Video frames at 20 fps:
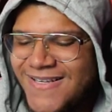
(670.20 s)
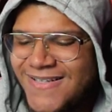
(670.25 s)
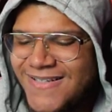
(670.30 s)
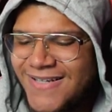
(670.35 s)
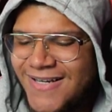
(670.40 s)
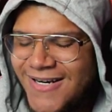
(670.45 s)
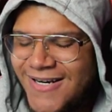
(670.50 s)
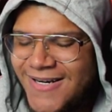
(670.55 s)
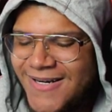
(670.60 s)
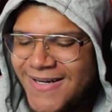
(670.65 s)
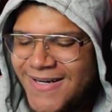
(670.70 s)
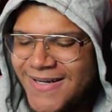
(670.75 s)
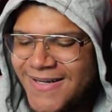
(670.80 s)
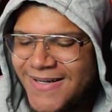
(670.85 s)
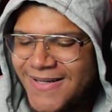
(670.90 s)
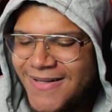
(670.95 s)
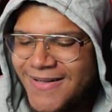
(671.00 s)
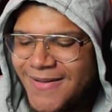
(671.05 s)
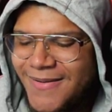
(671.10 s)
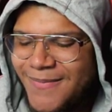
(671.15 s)

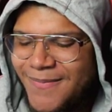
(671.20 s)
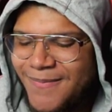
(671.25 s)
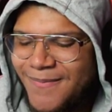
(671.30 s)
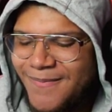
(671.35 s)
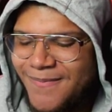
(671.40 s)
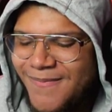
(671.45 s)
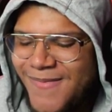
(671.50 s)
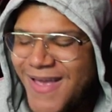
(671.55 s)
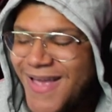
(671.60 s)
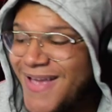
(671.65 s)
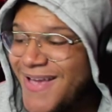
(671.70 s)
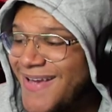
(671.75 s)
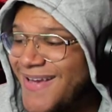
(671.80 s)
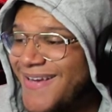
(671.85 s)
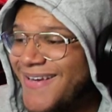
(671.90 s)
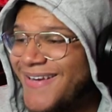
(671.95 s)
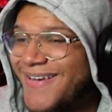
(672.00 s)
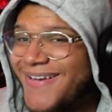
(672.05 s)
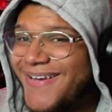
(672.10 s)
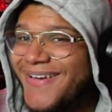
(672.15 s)
I'm
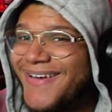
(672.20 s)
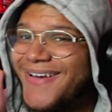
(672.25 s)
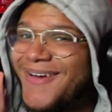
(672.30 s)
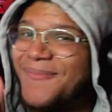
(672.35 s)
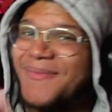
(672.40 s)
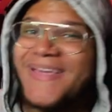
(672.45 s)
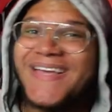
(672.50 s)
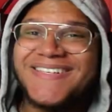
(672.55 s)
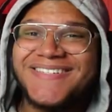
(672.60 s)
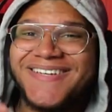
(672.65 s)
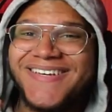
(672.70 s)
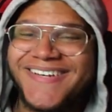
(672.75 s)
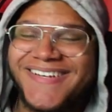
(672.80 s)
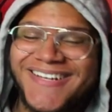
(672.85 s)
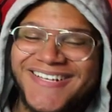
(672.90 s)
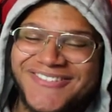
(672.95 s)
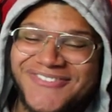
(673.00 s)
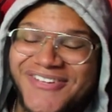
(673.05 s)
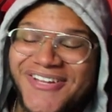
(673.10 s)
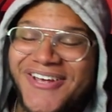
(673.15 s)
going to catch you on the
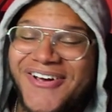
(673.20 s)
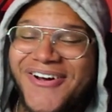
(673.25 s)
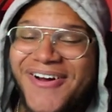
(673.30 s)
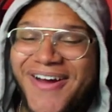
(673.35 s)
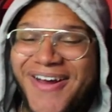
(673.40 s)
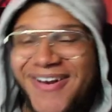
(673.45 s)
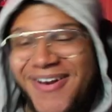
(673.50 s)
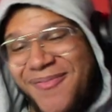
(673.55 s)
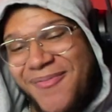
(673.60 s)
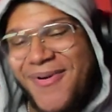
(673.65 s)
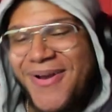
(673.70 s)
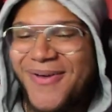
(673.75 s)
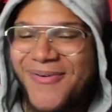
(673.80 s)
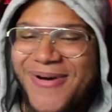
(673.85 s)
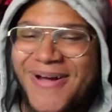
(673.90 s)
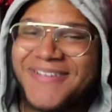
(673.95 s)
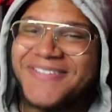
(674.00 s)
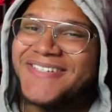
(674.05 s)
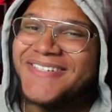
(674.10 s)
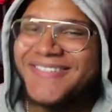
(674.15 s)
next video, all right? I'm going to
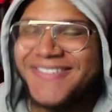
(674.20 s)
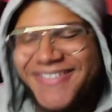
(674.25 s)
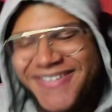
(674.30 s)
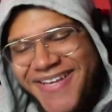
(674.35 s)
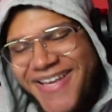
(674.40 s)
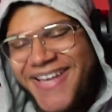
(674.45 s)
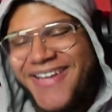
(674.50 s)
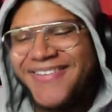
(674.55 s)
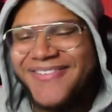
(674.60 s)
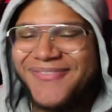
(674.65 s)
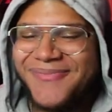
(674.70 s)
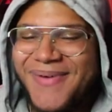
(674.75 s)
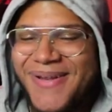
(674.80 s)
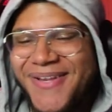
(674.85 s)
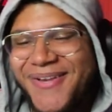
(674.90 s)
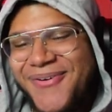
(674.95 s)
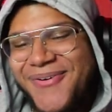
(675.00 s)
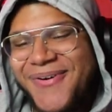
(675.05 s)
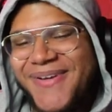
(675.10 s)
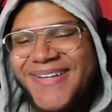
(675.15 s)
watch it. Yeah, I'm about to
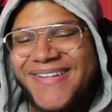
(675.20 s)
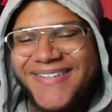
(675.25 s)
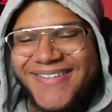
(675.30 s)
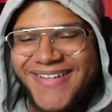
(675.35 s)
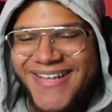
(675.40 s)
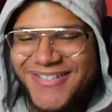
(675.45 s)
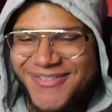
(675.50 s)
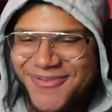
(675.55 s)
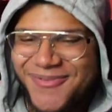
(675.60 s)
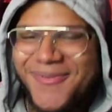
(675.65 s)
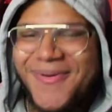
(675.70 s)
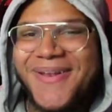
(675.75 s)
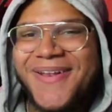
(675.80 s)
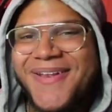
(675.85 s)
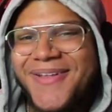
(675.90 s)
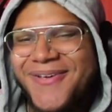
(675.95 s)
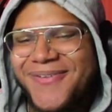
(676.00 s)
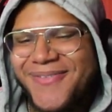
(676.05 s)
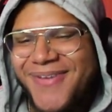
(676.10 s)
do it. That's what we about to do.